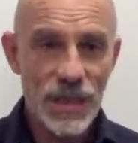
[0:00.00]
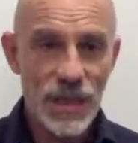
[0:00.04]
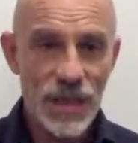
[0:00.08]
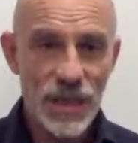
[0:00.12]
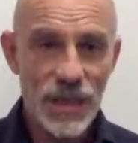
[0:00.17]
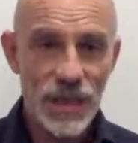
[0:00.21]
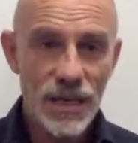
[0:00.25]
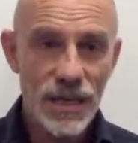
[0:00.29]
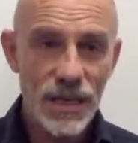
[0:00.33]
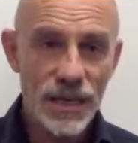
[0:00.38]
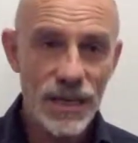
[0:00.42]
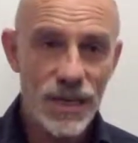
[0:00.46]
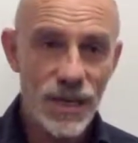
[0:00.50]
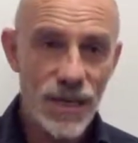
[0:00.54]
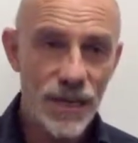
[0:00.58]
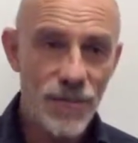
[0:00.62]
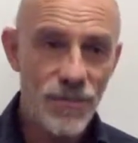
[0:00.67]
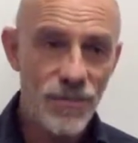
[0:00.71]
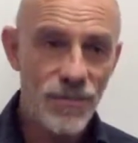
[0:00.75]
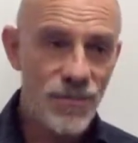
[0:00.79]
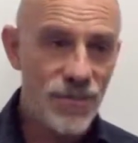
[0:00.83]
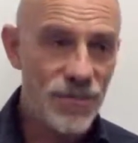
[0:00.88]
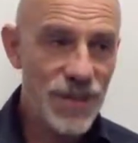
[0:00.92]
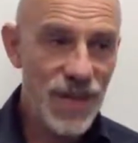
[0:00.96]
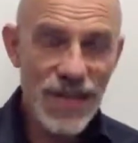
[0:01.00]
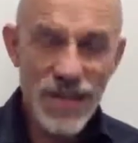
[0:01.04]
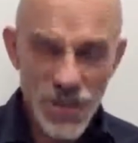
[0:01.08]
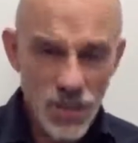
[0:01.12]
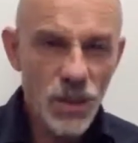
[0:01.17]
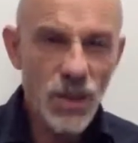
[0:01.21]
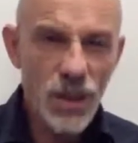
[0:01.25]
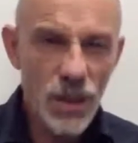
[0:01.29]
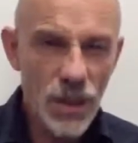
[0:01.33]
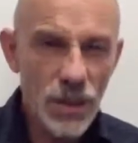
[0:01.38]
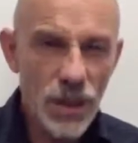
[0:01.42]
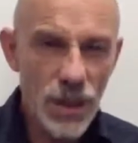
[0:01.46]
And that's
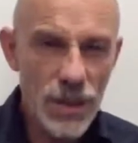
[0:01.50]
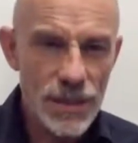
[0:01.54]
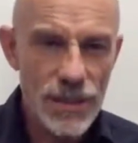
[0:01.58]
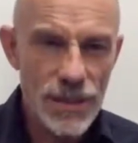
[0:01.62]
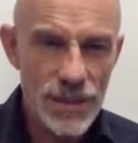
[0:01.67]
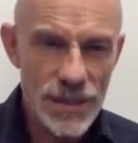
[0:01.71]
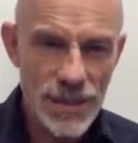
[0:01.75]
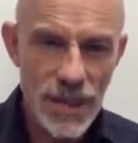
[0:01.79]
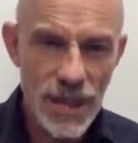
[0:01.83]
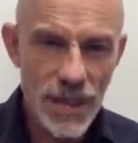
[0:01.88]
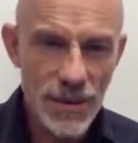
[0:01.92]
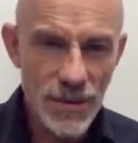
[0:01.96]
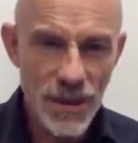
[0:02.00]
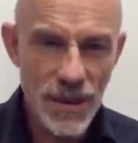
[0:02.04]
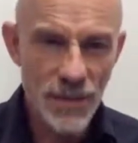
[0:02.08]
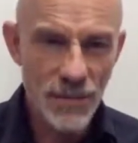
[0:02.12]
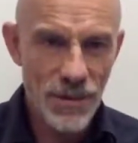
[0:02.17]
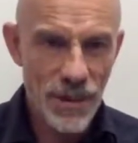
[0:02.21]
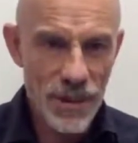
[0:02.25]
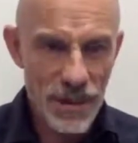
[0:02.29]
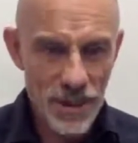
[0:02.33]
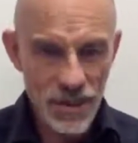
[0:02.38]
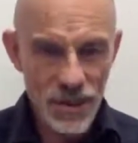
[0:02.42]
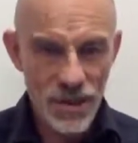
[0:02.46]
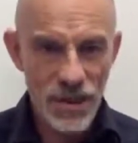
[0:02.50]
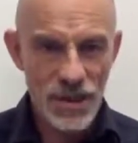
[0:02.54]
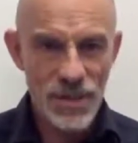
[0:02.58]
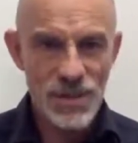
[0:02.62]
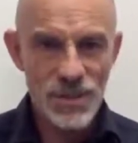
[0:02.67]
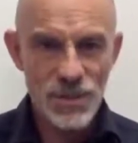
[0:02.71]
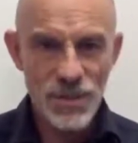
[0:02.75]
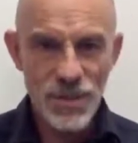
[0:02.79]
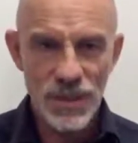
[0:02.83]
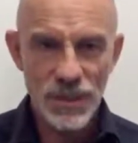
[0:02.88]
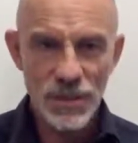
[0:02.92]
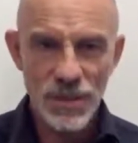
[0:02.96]
what I'd like to say about
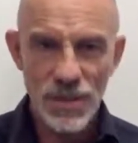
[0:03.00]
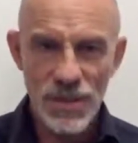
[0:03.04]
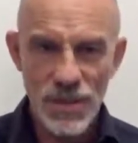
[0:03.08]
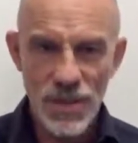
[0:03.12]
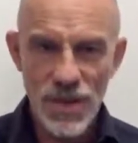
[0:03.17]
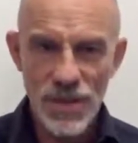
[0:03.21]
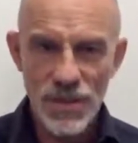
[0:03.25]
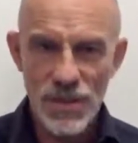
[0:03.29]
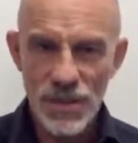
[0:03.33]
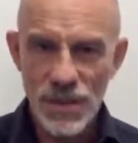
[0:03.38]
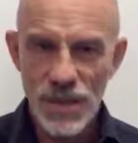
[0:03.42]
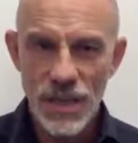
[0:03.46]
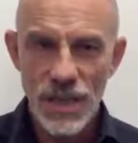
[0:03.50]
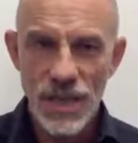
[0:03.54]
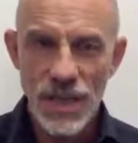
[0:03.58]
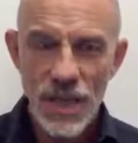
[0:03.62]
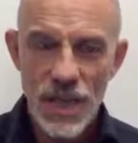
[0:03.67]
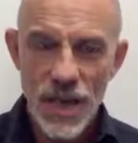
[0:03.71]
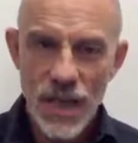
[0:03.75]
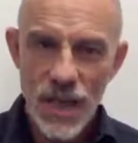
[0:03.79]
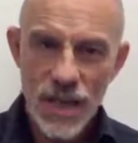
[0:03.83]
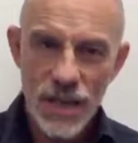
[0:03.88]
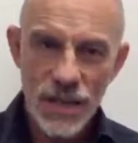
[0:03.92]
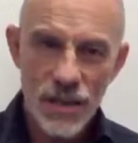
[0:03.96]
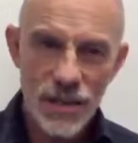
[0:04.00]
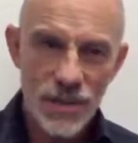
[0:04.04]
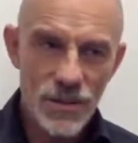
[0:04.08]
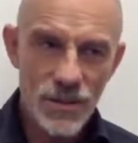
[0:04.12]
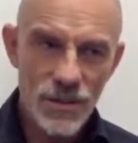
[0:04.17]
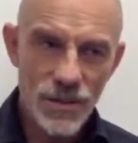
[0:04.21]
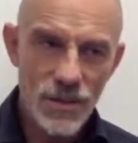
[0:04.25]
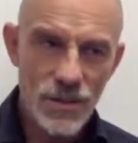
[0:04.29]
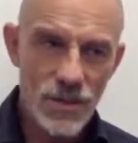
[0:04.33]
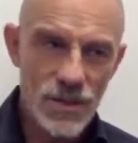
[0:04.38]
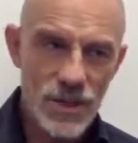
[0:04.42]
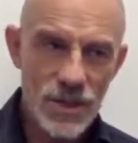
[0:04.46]
retinitis pigmentosa
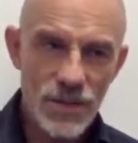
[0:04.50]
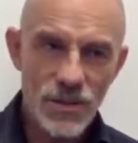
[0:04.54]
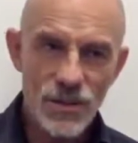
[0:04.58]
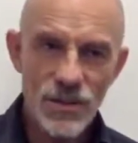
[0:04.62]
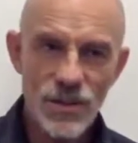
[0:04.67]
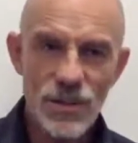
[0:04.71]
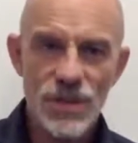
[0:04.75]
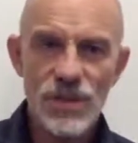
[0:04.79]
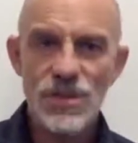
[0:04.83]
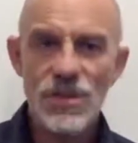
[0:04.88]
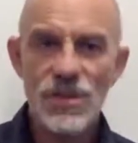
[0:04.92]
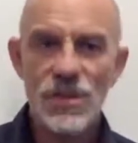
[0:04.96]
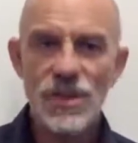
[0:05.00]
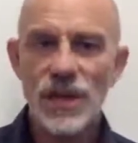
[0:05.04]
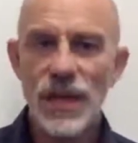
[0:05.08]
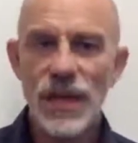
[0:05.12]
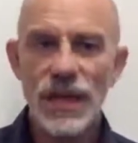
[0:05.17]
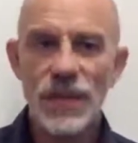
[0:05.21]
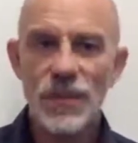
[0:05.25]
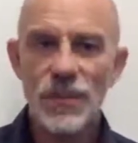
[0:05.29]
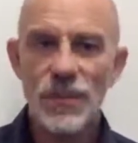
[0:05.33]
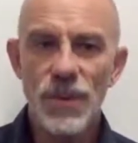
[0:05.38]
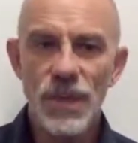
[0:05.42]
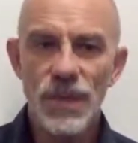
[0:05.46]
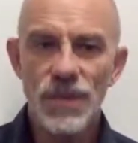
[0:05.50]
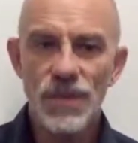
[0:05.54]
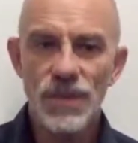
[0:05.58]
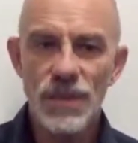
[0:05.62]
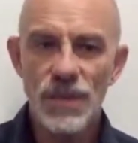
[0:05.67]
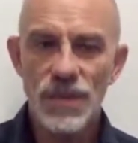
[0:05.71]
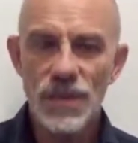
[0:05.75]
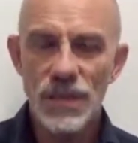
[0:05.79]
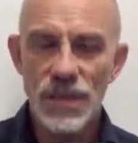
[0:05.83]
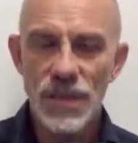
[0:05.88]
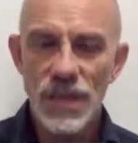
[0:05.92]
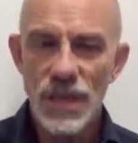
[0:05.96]
and using traditional
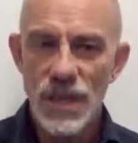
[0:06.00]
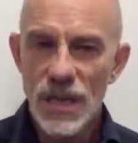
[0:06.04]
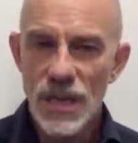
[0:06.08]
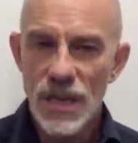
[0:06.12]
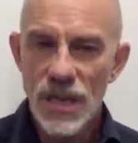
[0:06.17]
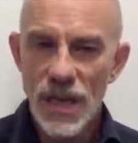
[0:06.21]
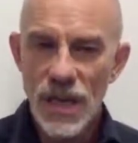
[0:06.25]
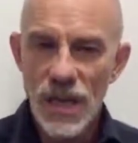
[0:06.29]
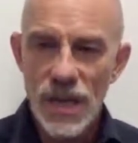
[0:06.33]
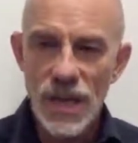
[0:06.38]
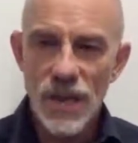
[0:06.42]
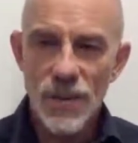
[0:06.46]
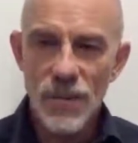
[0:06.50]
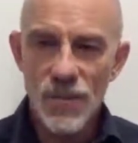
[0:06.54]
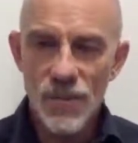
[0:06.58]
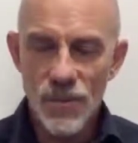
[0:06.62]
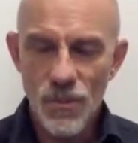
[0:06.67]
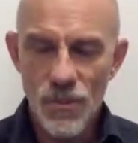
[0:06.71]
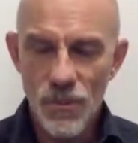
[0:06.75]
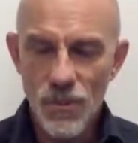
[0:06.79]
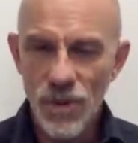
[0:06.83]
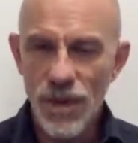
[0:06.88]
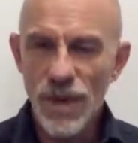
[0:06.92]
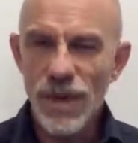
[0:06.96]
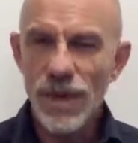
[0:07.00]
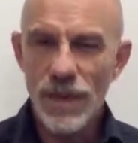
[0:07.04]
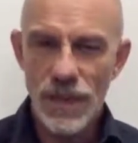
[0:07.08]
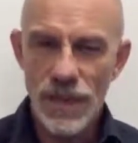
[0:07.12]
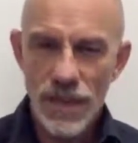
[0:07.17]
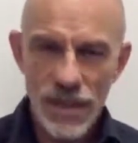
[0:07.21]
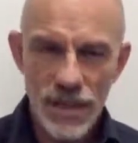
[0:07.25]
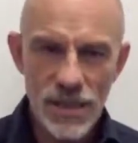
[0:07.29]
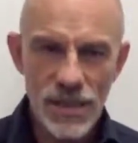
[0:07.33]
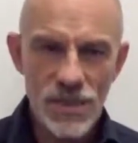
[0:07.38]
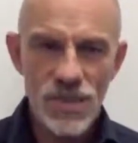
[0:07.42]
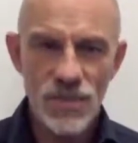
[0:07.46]
acupuncture. We're
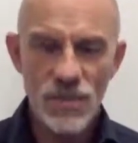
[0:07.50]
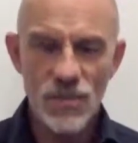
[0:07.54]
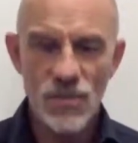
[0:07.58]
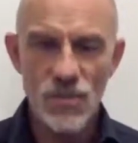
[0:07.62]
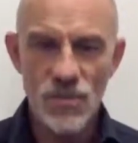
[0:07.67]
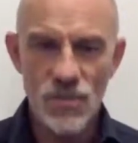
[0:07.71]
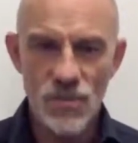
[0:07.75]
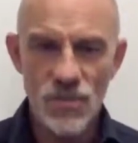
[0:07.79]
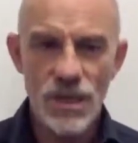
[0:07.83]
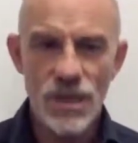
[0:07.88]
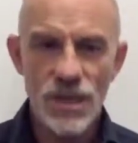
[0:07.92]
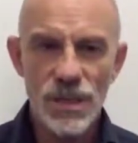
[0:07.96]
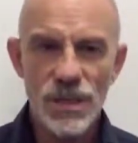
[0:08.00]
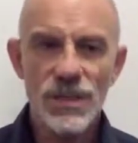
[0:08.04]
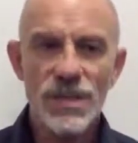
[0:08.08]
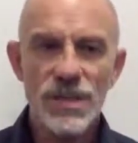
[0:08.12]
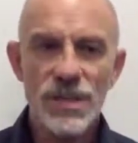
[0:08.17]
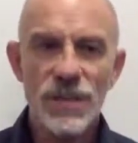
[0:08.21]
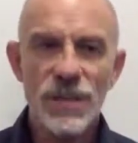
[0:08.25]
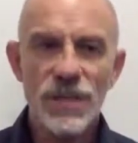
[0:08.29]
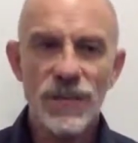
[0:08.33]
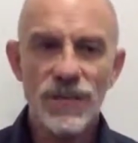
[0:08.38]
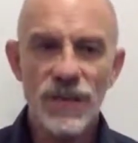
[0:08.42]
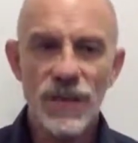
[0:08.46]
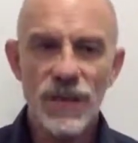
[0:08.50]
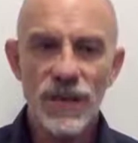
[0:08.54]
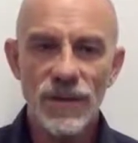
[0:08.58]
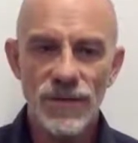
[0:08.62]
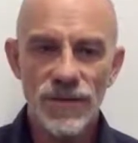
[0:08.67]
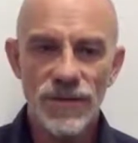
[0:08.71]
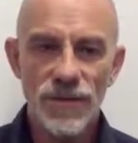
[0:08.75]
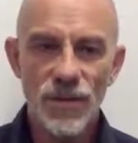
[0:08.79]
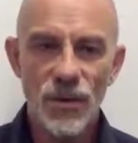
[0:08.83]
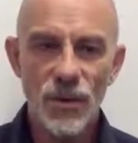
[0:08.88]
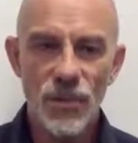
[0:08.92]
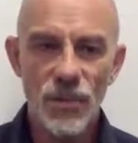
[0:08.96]
getting some really significant
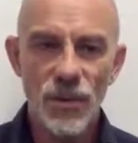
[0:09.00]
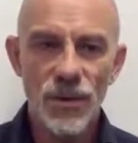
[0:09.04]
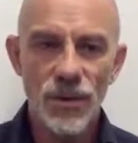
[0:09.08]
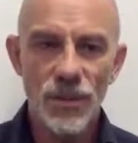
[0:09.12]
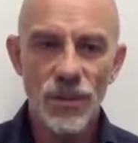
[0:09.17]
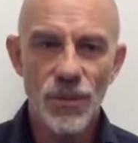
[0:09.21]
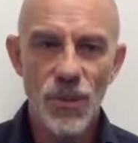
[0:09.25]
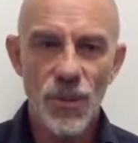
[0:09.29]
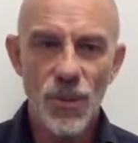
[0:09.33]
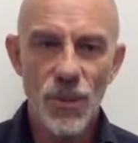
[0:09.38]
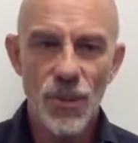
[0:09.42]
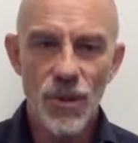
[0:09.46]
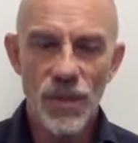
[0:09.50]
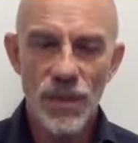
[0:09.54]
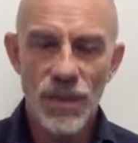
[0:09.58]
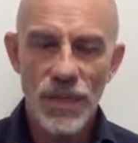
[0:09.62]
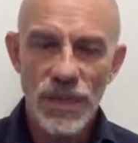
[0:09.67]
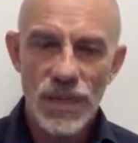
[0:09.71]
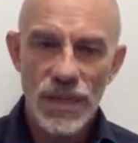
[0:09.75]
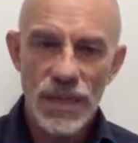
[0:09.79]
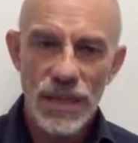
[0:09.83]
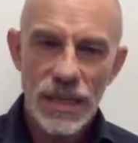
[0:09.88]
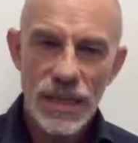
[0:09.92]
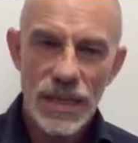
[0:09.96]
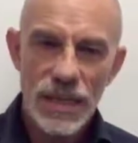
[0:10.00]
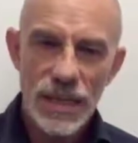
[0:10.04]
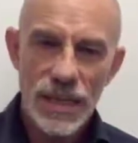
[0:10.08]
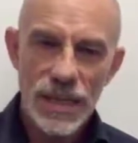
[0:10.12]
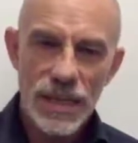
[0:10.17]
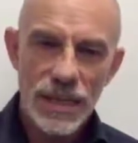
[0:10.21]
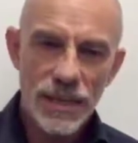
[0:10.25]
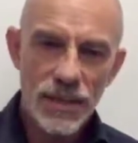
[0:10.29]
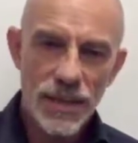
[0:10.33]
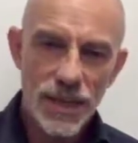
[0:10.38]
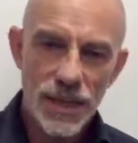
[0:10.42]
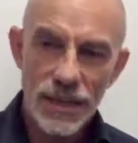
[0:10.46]
form on the board,
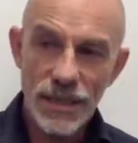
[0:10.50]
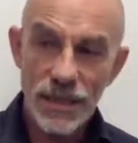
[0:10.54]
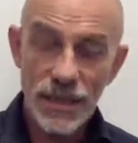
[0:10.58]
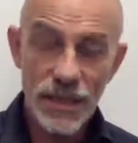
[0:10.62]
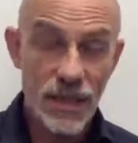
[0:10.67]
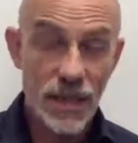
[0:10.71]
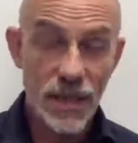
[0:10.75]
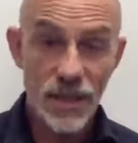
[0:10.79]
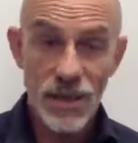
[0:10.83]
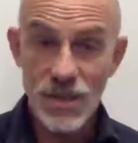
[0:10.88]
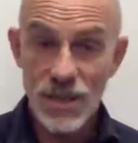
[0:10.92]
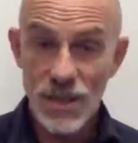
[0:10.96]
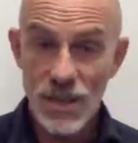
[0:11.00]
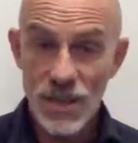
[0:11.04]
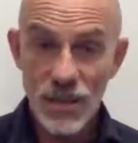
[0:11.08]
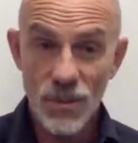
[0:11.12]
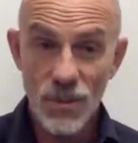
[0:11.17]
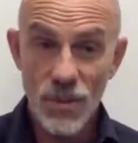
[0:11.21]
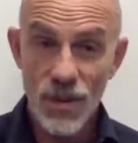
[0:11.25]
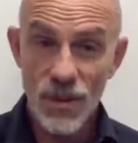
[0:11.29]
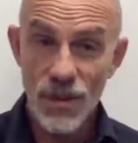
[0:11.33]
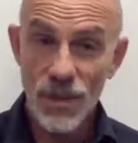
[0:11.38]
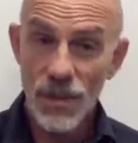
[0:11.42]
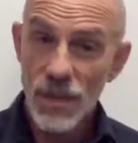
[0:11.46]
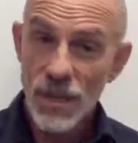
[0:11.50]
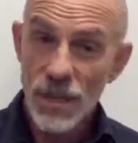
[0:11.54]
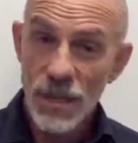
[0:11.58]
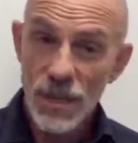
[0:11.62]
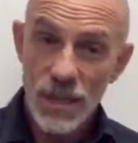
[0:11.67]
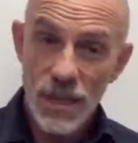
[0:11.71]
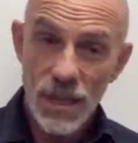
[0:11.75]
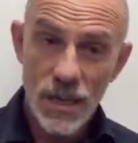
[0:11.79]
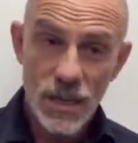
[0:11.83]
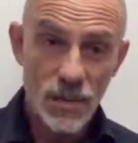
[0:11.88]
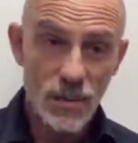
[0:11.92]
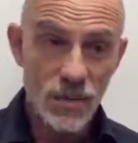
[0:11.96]
and I encourage anyone,
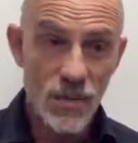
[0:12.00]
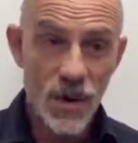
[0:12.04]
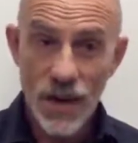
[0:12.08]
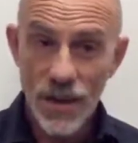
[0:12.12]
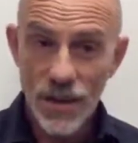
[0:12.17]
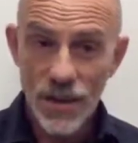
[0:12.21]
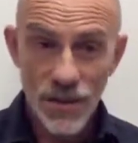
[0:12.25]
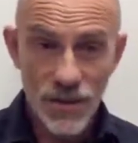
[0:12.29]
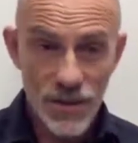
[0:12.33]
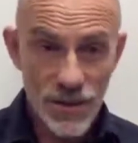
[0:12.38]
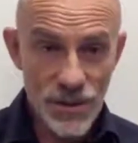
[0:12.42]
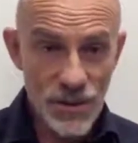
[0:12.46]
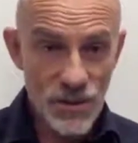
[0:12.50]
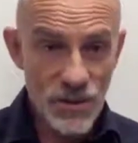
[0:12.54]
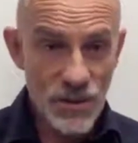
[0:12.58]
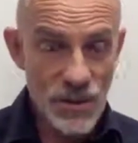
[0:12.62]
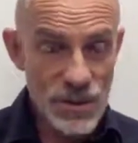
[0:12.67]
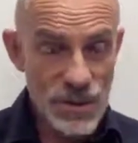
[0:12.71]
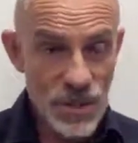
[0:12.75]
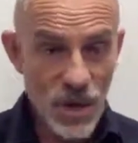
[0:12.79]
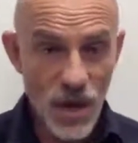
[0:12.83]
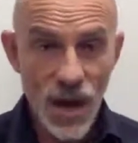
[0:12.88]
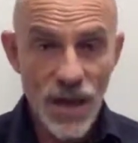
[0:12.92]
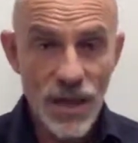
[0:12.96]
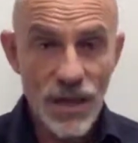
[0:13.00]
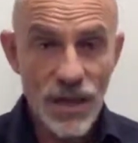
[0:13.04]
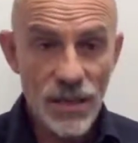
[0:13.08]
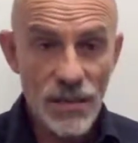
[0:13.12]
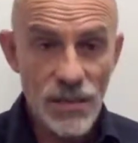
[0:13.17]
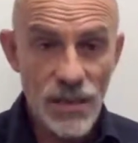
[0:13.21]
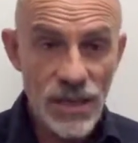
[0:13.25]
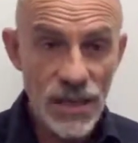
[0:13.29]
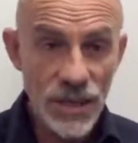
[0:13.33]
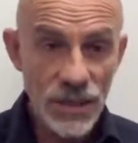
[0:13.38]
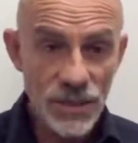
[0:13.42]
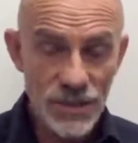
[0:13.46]
rather than resigning
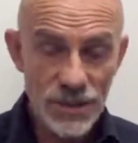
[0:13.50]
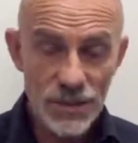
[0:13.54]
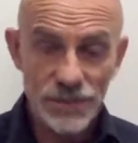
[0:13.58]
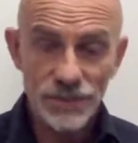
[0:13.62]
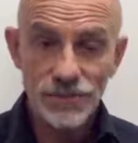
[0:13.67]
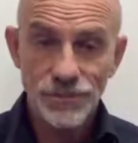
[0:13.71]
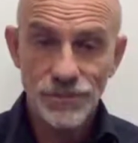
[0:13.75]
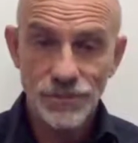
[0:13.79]
themselves